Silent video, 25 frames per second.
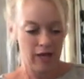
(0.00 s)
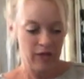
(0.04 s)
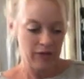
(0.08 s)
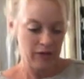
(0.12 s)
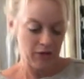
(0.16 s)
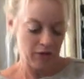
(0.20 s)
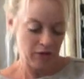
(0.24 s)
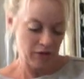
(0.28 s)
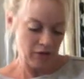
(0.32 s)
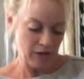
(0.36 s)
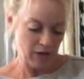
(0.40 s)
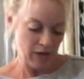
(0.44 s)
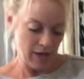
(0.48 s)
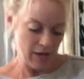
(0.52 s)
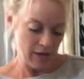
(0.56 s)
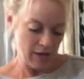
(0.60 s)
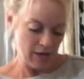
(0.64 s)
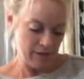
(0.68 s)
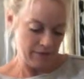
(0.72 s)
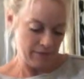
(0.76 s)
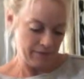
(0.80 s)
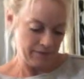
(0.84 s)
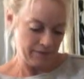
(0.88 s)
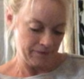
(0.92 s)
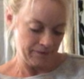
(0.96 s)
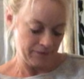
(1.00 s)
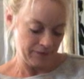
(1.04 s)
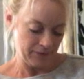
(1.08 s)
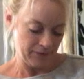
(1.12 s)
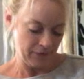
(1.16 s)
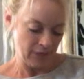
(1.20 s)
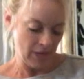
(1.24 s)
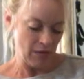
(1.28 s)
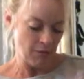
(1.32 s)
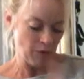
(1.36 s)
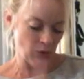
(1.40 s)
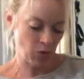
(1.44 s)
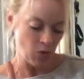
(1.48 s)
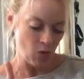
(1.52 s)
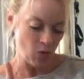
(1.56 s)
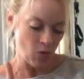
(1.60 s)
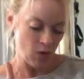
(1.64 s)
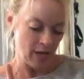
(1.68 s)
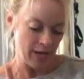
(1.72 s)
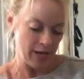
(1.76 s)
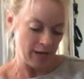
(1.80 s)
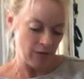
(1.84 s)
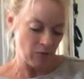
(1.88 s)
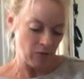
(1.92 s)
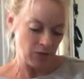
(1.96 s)
They're
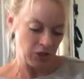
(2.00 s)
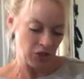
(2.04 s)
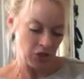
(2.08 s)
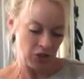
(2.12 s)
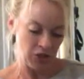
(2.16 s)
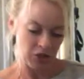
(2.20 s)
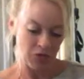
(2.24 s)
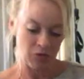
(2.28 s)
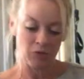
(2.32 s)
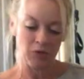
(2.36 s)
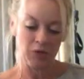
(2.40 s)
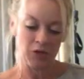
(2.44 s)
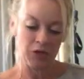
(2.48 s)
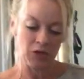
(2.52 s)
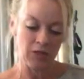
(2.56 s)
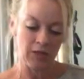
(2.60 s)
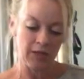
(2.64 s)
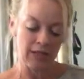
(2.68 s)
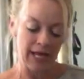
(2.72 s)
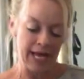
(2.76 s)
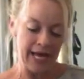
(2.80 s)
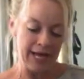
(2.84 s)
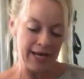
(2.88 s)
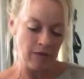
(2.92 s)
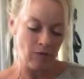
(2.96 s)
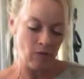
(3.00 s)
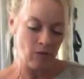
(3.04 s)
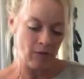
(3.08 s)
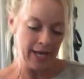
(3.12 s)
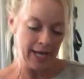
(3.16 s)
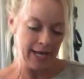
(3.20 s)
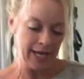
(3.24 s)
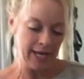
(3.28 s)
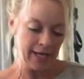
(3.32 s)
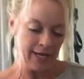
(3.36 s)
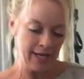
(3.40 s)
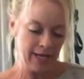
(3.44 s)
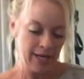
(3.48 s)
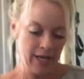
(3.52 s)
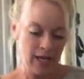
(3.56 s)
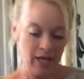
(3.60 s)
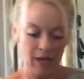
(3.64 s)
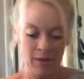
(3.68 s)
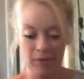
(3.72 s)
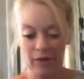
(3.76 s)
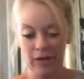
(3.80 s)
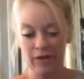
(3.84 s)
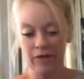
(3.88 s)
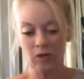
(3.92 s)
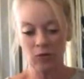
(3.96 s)
#1, which is a real lightweight,
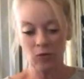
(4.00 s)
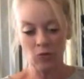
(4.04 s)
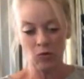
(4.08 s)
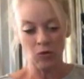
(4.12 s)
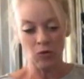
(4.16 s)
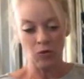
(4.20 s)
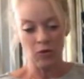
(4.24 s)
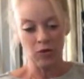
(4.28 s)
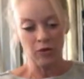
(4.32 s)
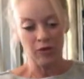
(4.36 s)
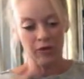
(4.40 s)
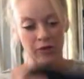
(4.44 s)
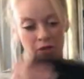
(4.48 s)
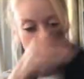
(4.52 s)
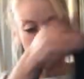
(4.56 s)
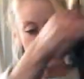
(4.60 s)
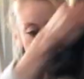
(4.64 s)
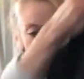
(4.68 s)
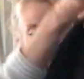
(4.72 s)
but they're wool. They're